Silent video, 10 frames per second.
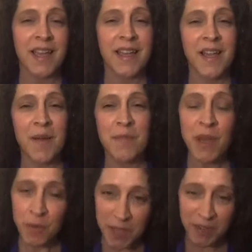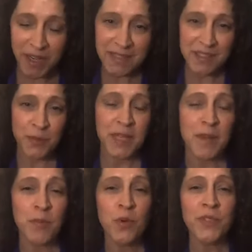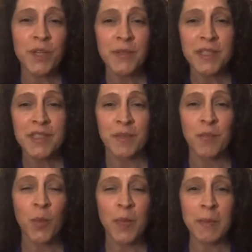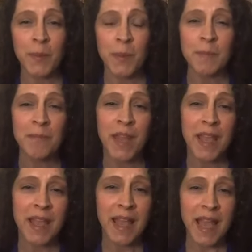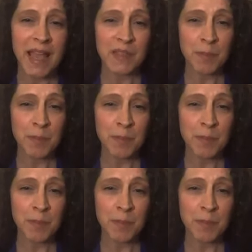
That would be great, so we get more viewers and more people. And